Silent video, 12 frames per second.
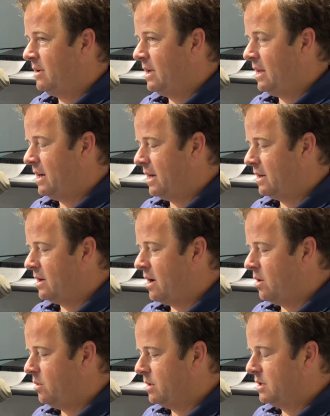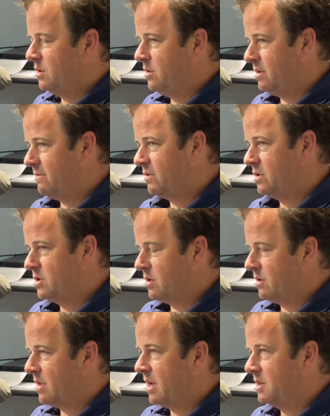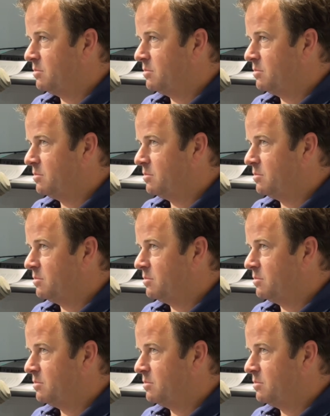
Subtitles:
and I only do it for certain things.